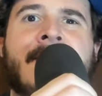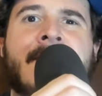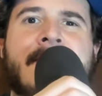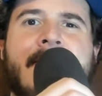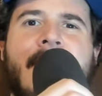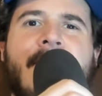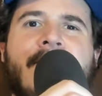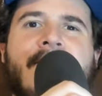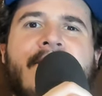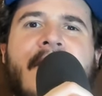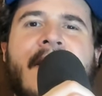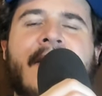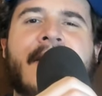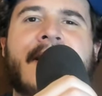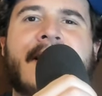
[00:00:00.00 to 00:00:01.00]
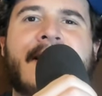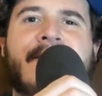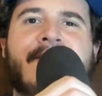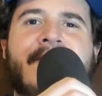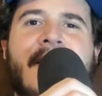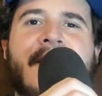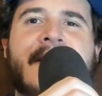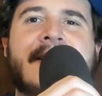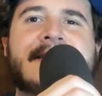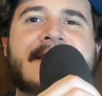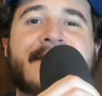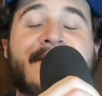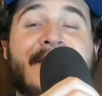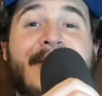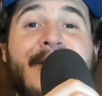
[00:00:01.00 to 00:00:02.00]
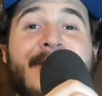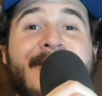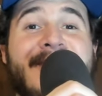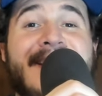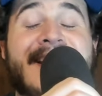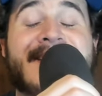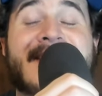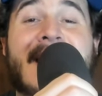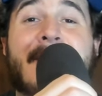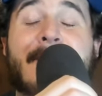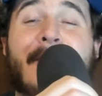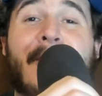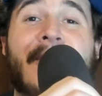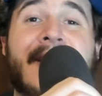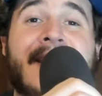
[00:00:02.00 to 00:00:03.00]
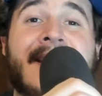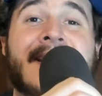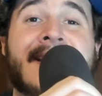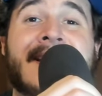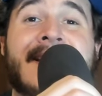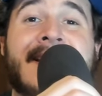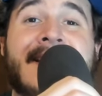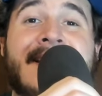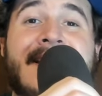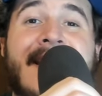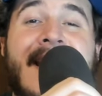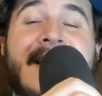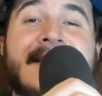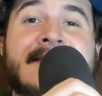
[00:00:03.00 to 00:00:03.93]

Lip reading: are very, very difficult at that point. He had his